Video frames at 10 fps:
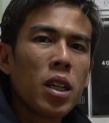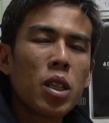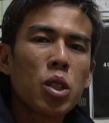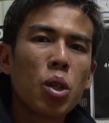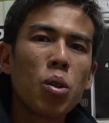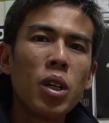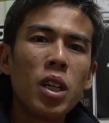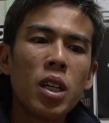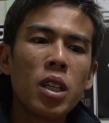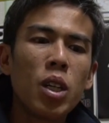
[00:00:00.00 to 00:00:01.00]
And so,
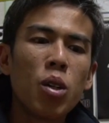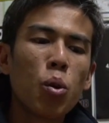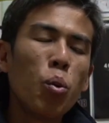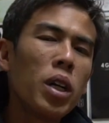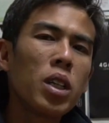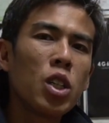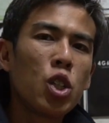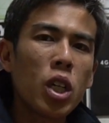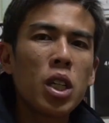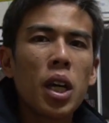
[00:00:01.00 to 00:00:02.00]
you know, the word
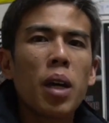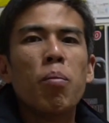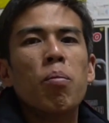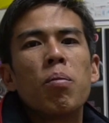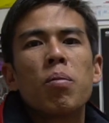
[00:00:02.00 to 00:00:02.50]
JDM